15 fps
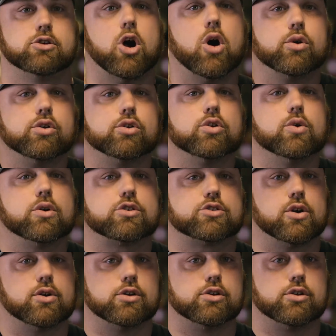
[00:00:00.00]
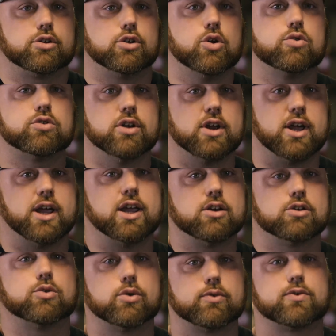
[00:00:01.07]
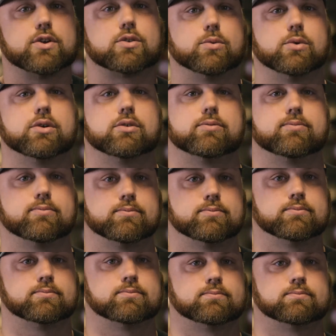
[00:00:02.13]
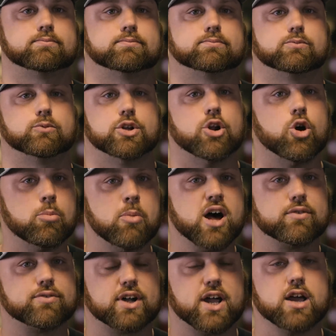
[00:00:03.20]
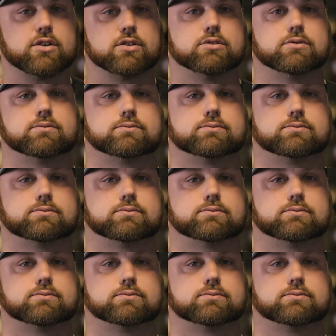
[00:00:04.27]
All you're doing is turning your gooseneck into a fifth wheel with no modification.